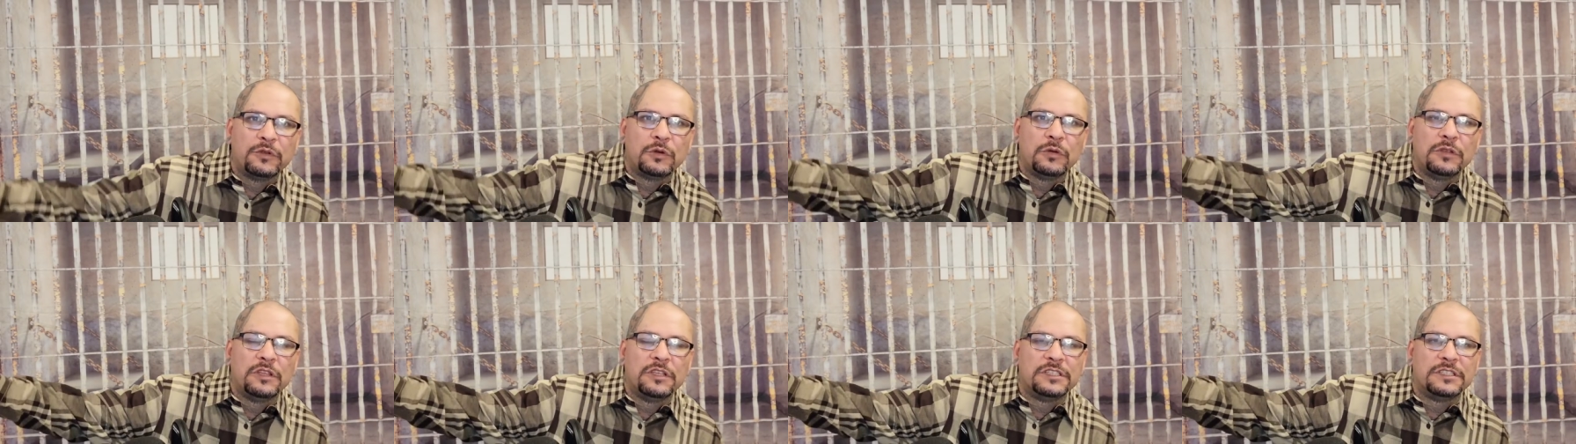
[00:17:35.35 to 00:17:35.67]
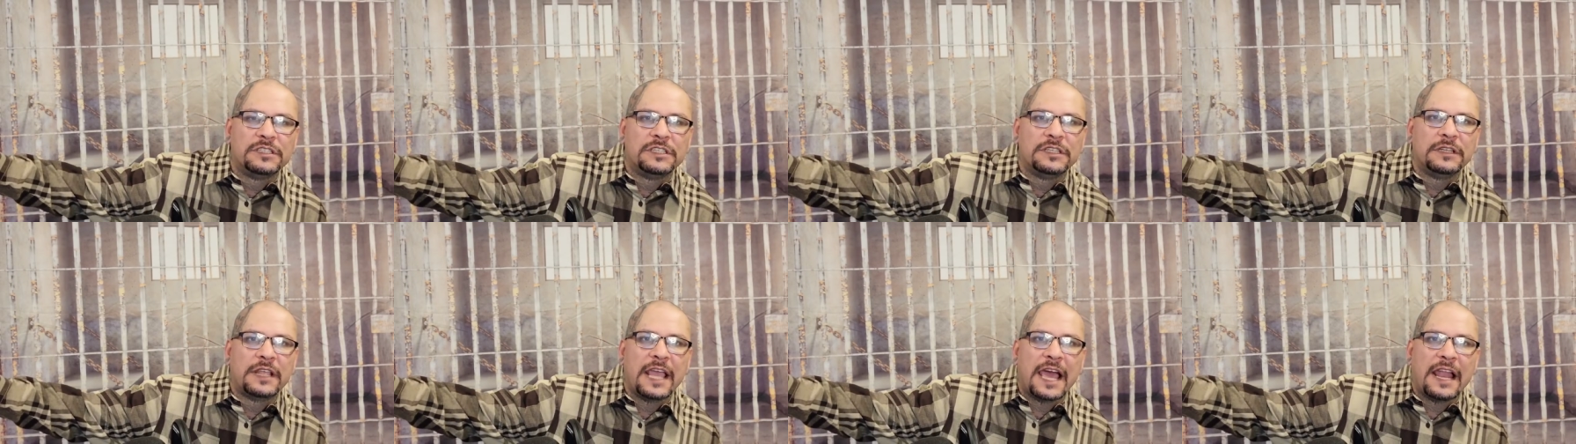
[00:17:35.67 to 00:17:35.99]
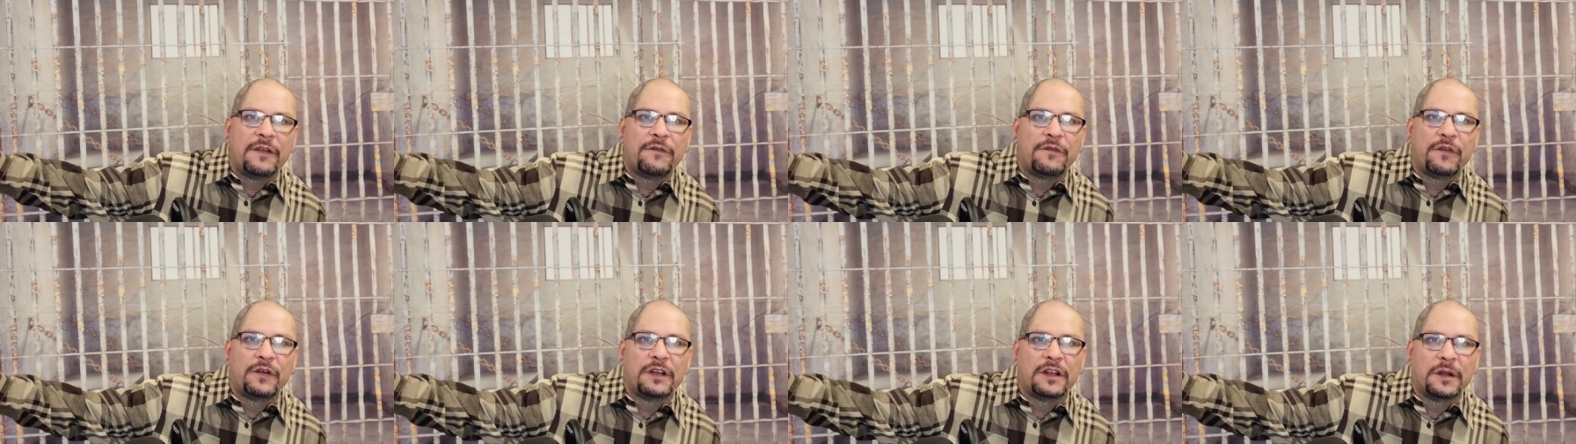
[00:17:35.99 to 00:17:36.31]
through the
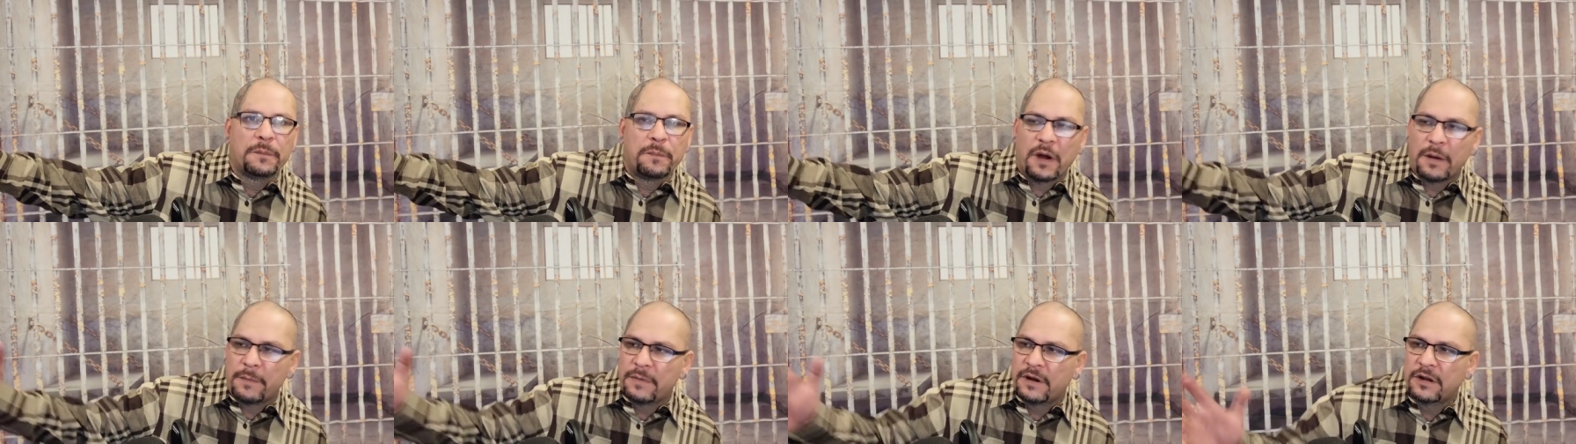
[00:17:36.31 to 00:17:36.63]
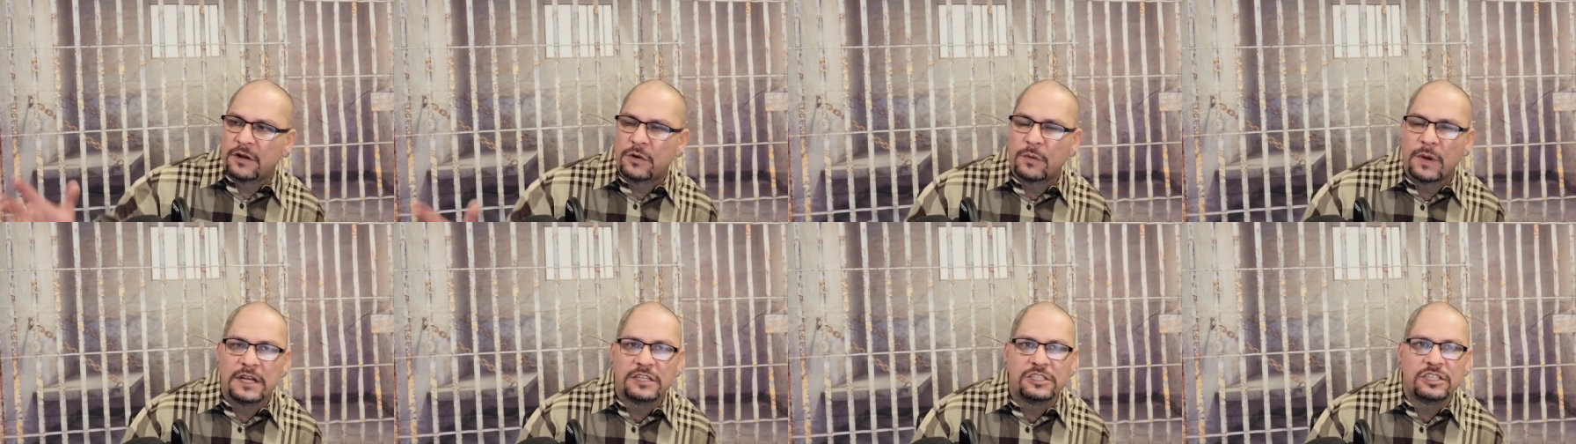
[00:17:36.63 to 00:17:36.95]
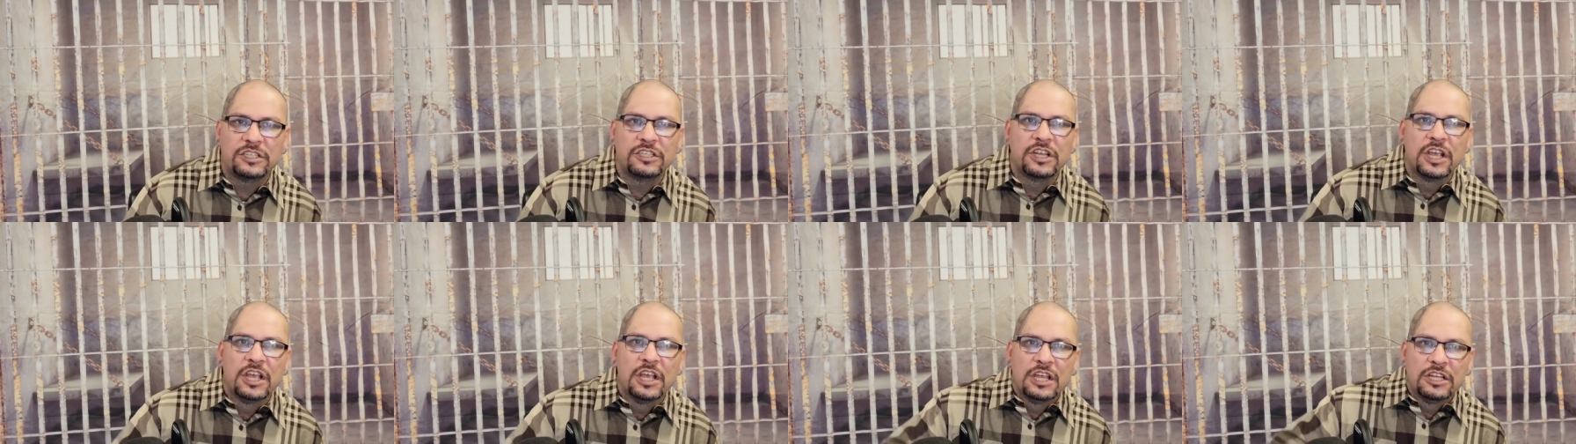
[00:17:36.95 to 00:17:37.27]
California Department of
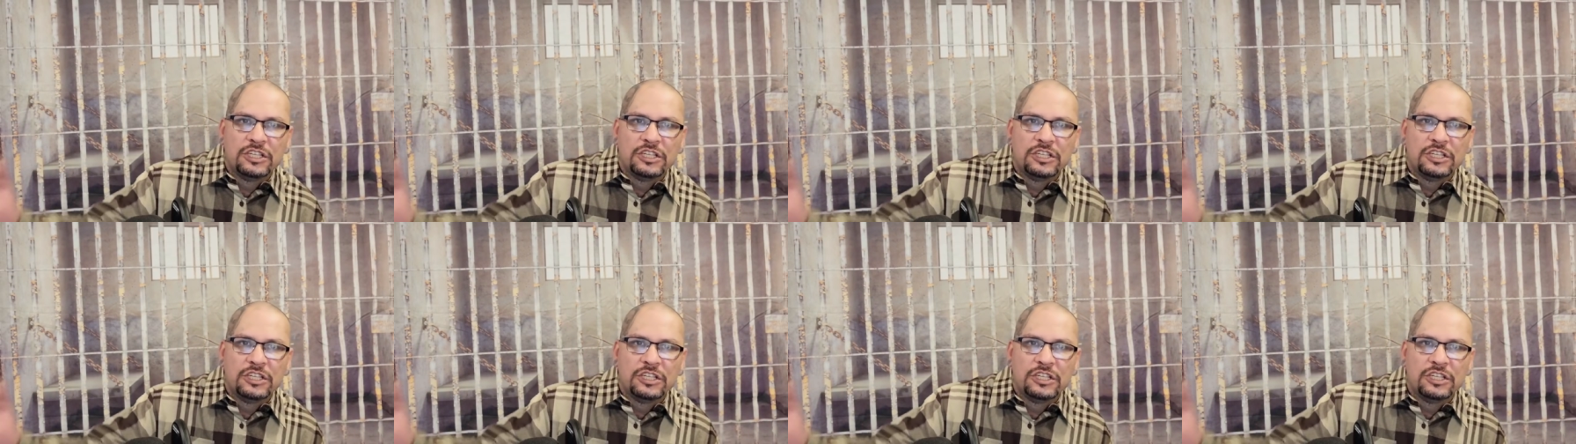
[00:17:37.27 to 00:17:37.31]
Corrections